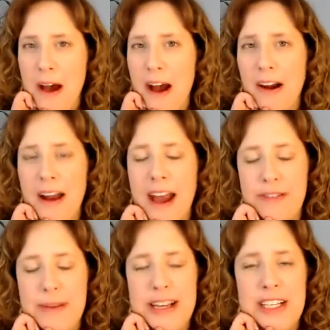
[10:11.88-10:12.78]
Our
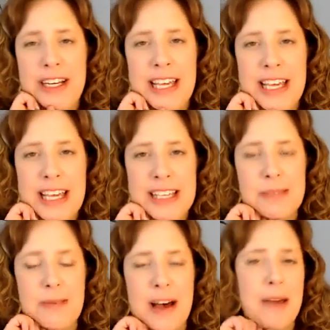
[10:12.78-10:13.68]
affirmation
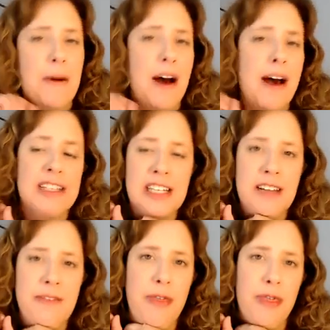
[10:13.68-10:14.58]
is, my
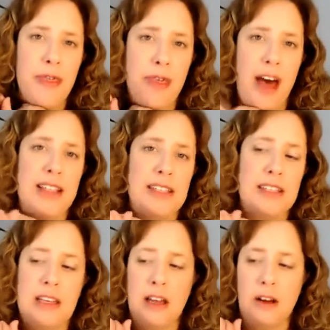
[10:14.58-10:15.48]
positive thoughts